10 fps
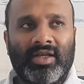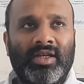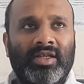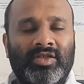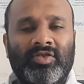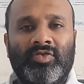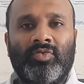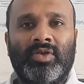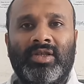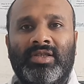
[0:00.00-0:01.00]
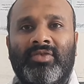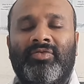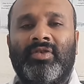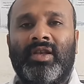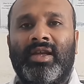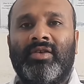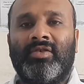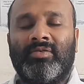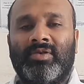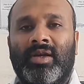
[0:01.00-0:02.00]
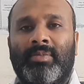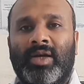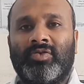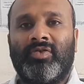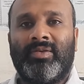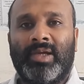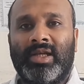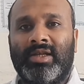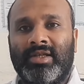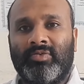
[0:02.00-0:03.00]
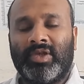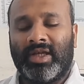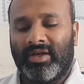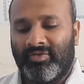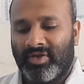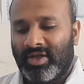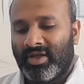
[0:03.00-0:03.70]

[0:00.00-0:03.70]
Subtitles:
is to do with the different layer amount of melanin we have,